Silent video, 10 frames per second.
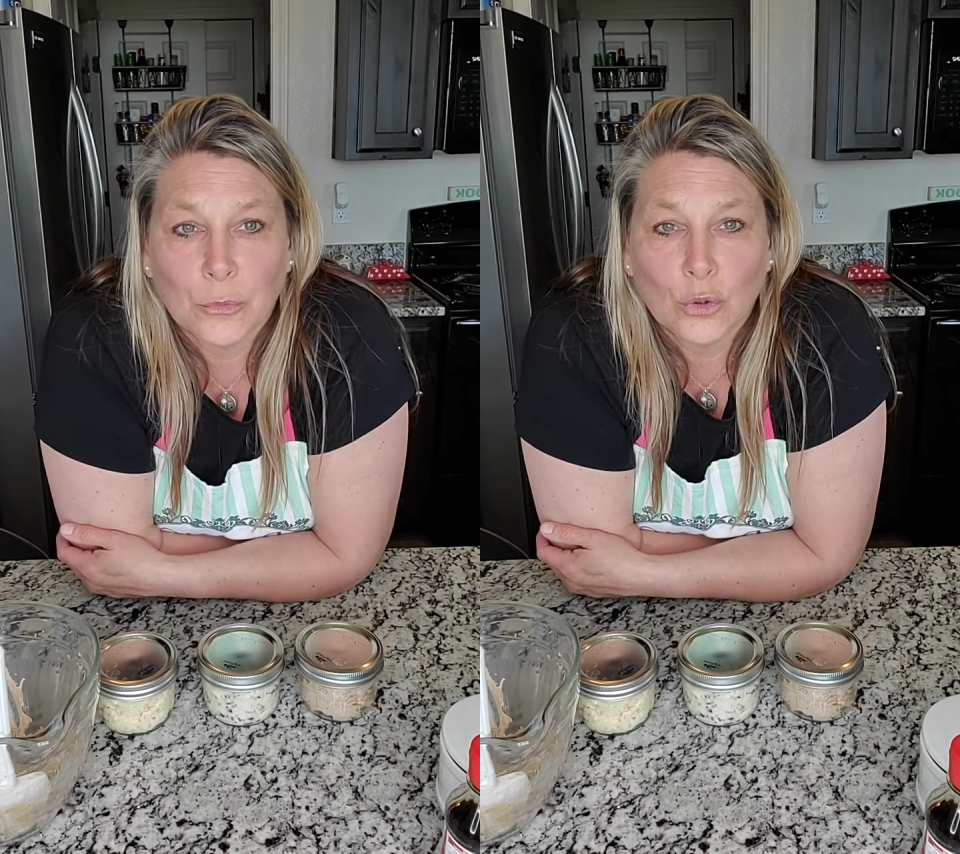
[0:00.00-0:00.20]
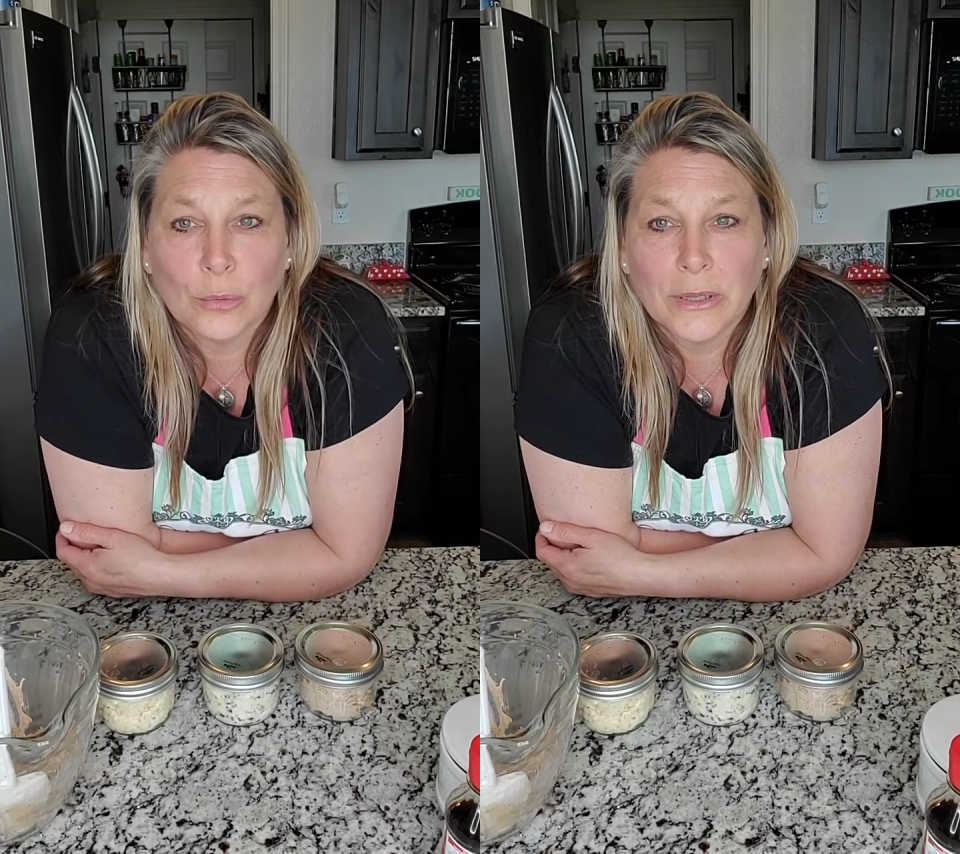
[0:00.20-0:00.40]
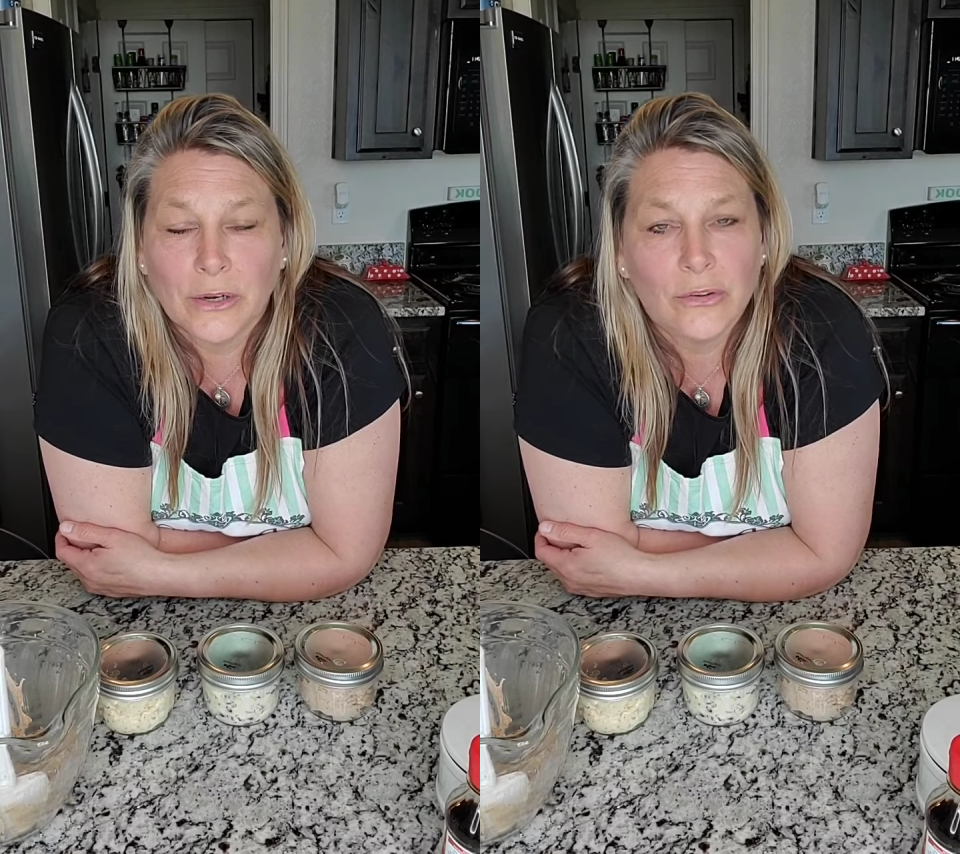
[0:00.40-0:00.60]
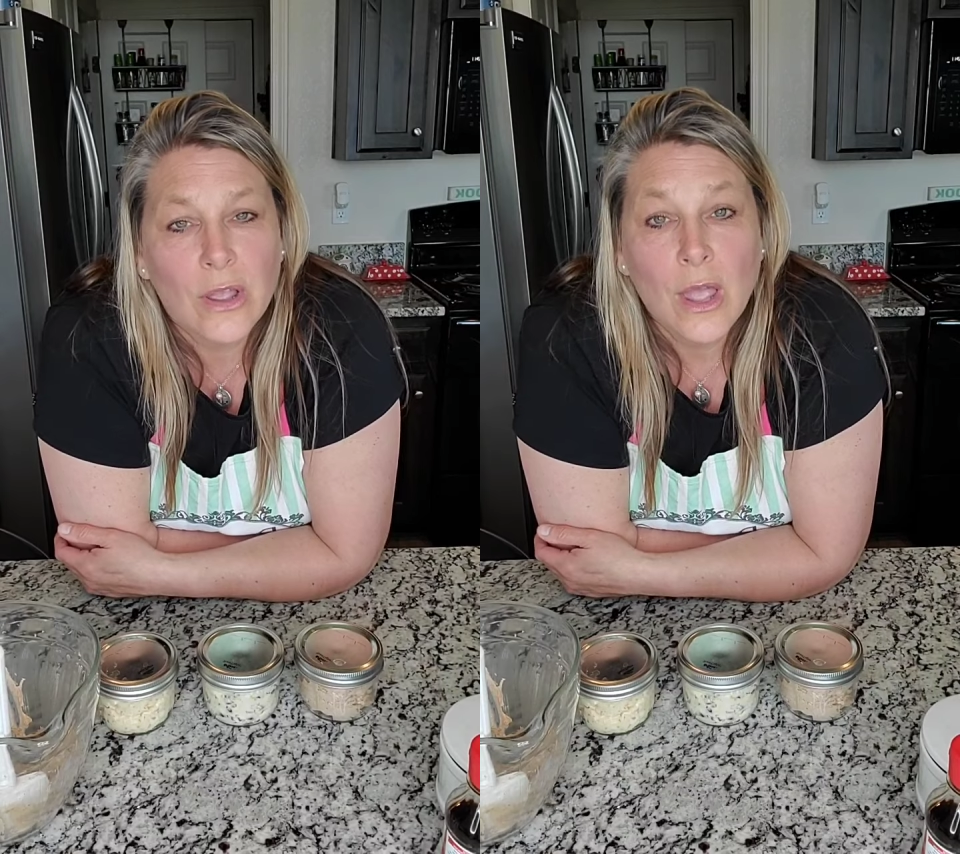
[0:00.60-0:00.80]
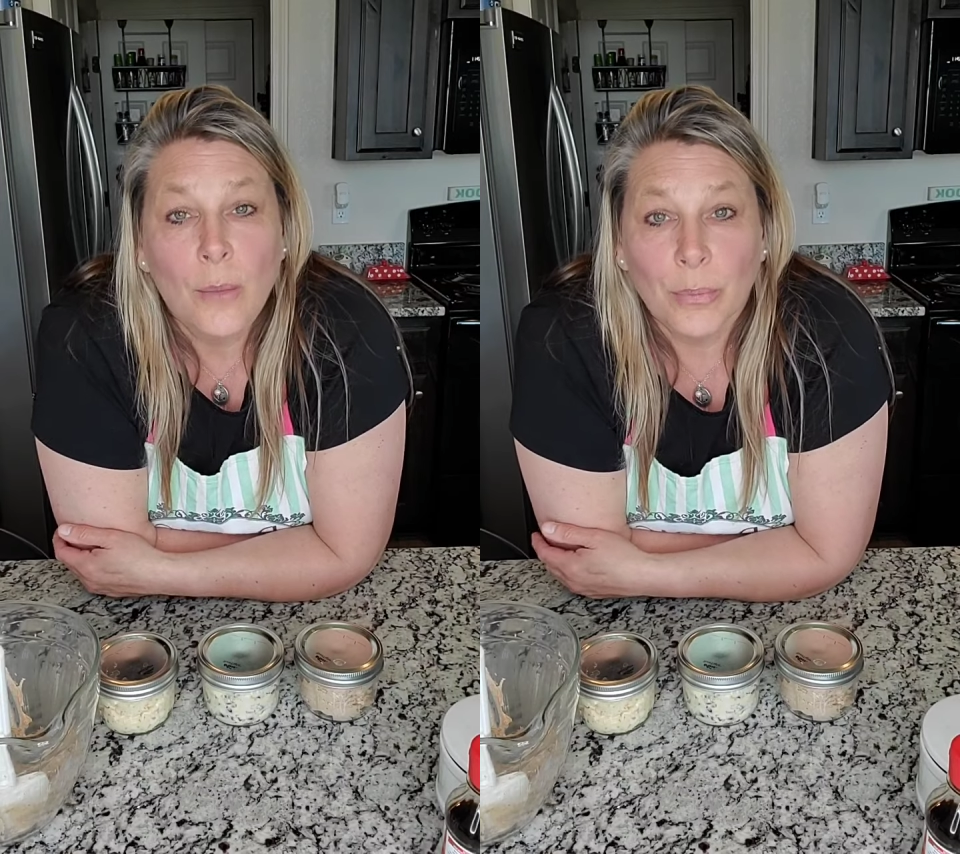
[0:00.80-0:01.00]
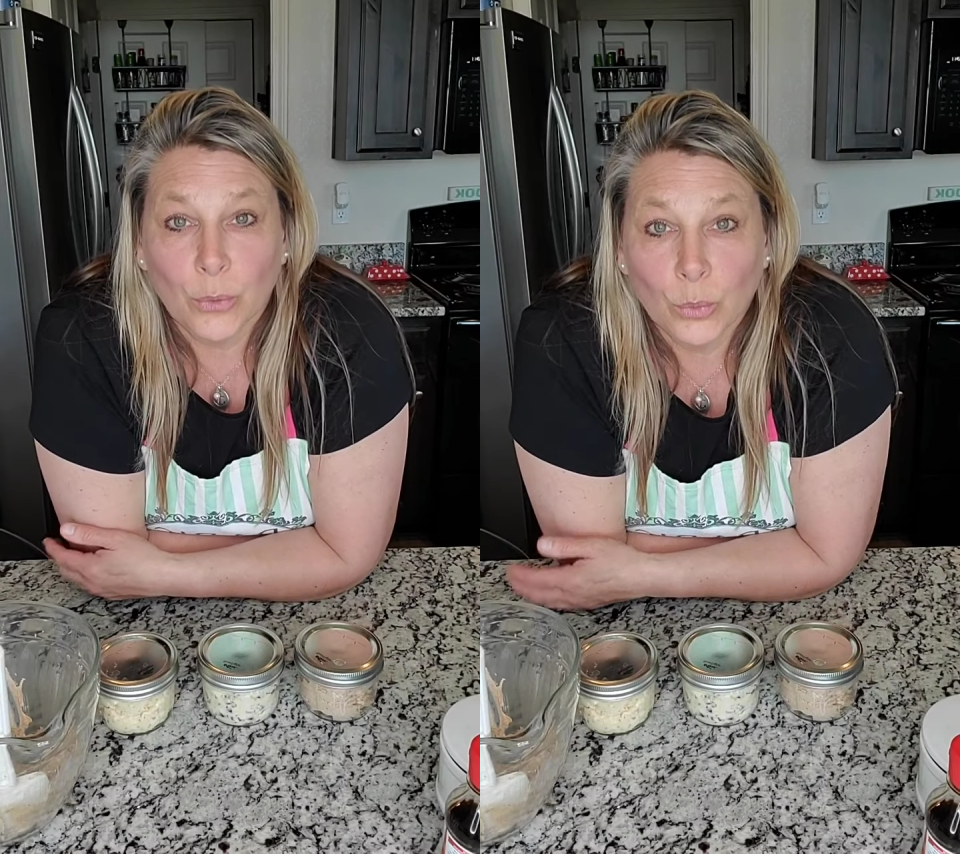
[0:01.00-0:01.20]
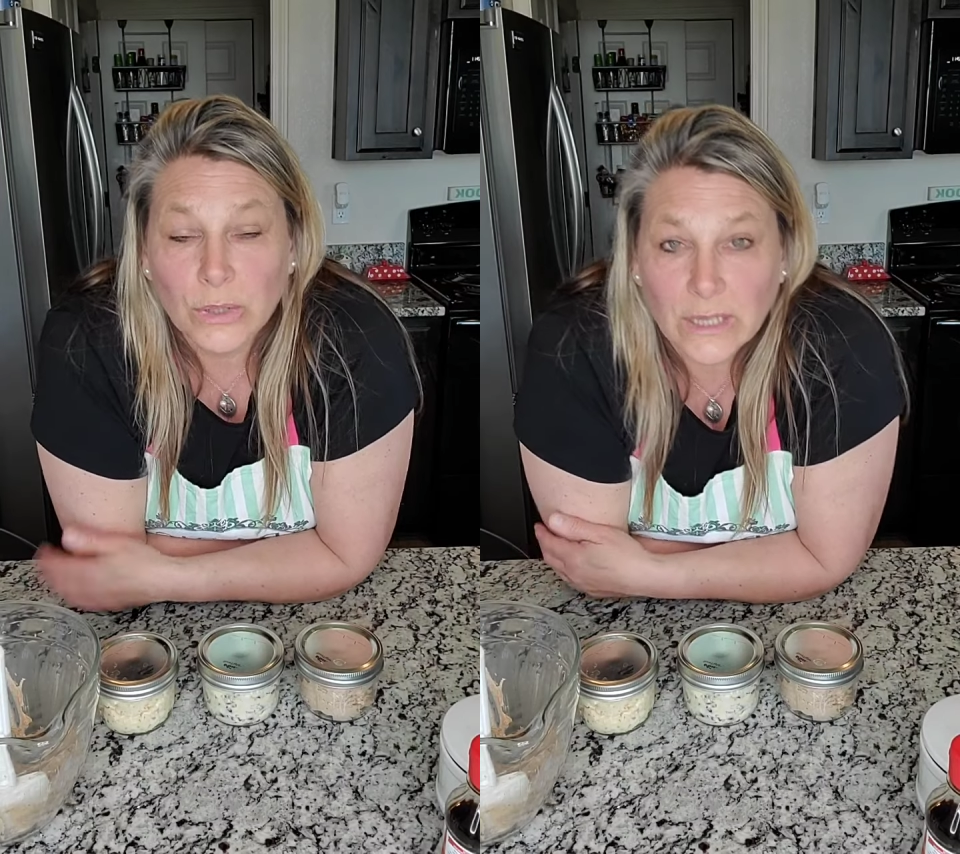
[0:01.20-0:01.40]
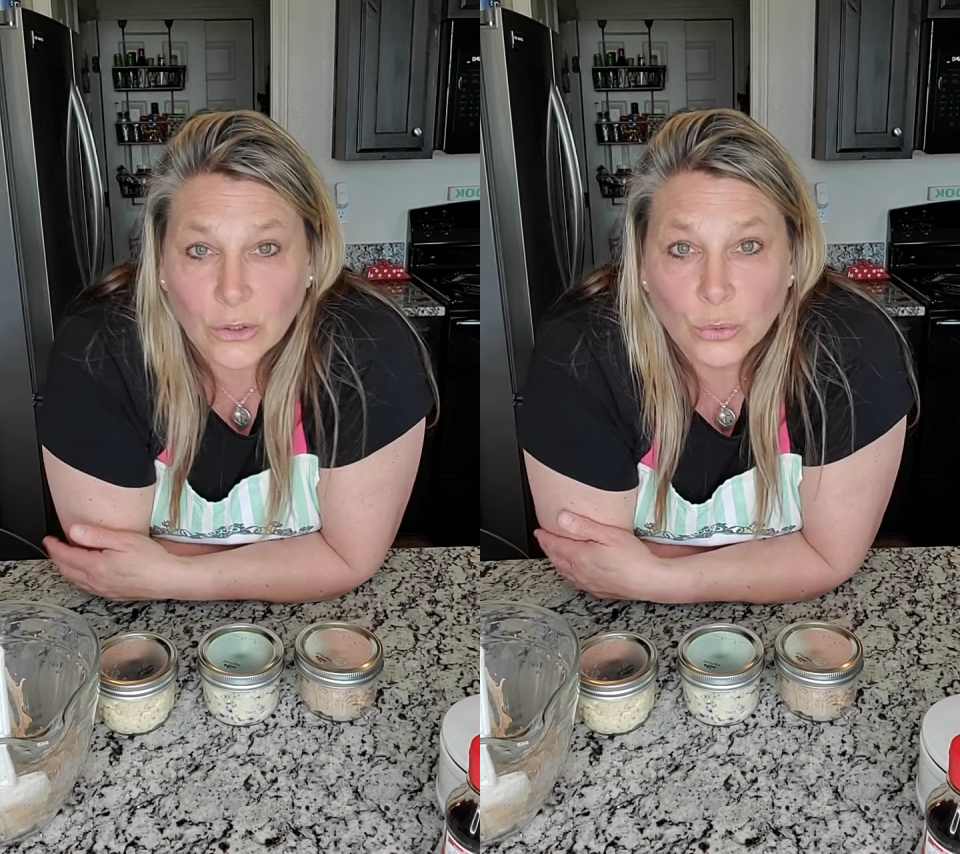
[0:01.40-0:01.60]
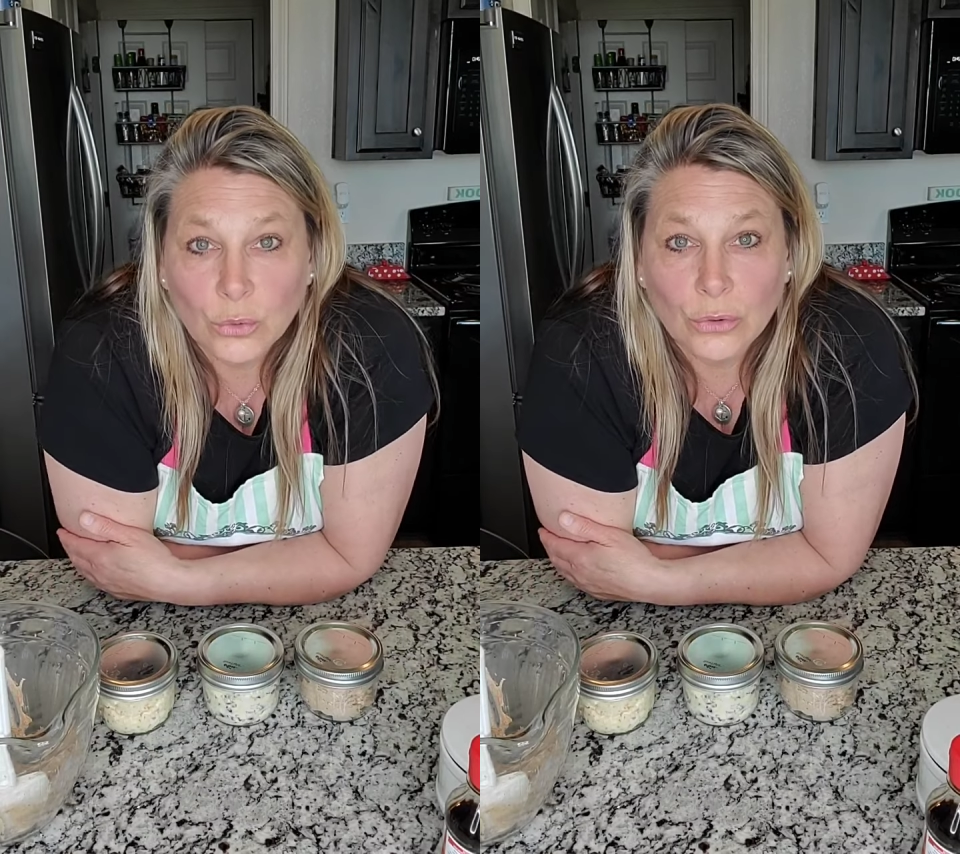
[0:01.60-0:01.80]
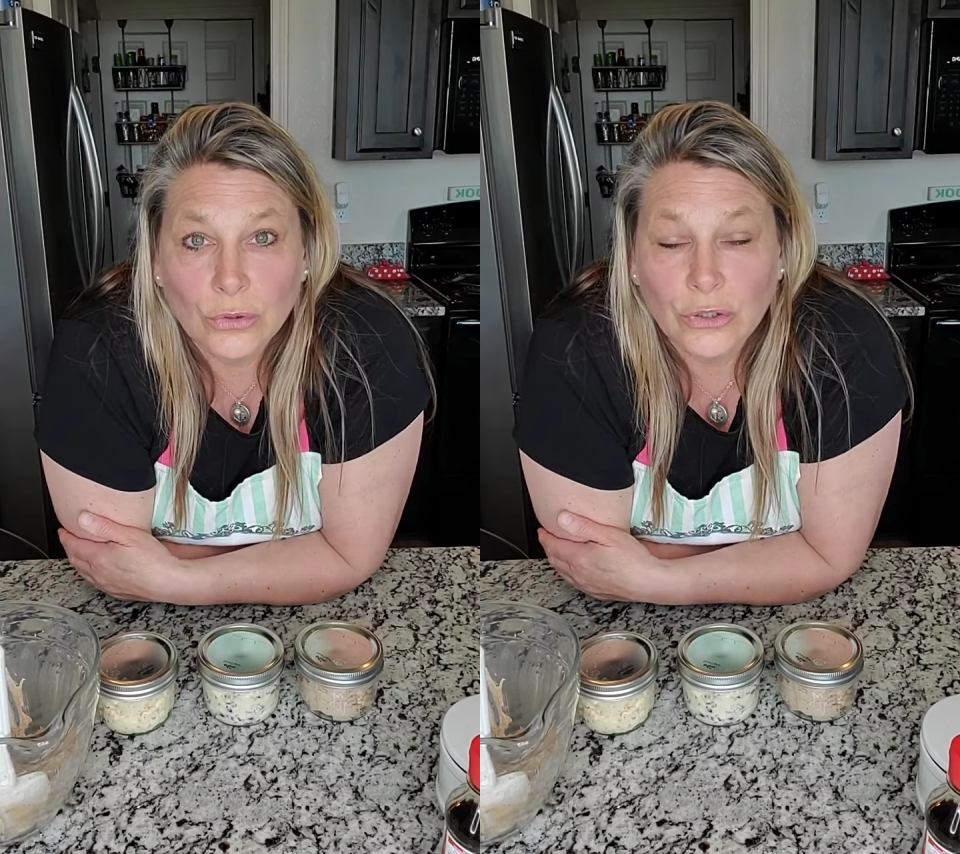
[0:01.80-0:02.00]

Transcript: cool butters. But really cool,